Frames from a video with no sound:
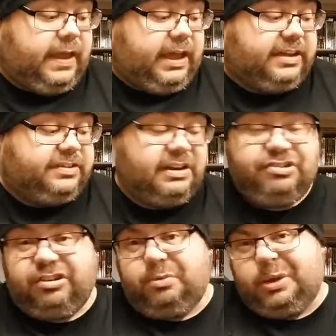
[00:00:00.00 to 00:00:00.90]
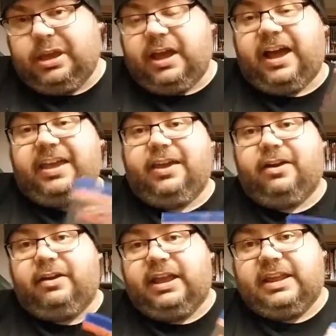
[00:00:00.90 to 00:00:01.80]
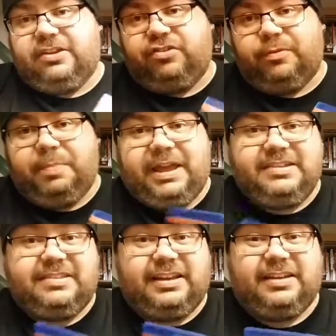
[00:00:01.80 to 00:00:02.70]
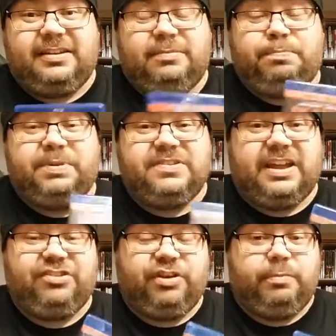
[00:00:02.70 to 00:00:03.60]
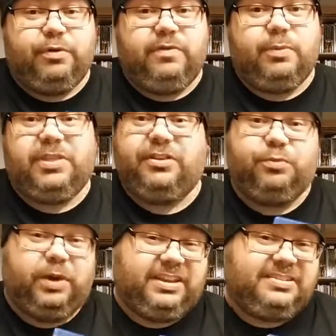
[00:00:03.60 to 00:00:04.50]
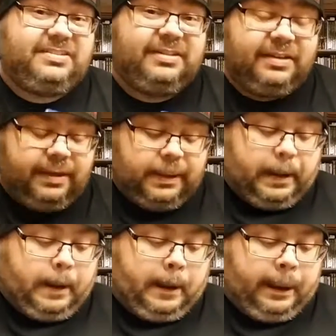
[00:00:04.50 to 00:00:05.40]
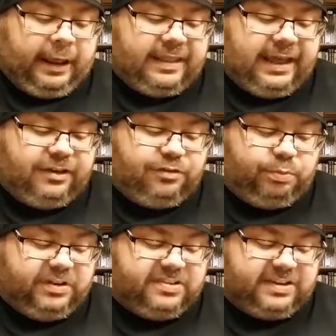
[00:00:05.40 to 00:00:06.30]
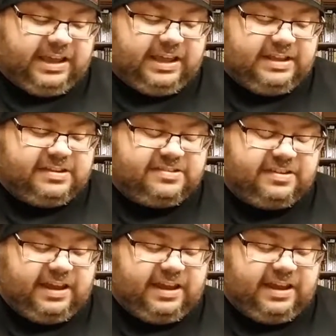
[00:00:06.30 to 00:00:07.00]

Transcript: Essentially, what you got here is your basic possession movie with a twist. And that twist is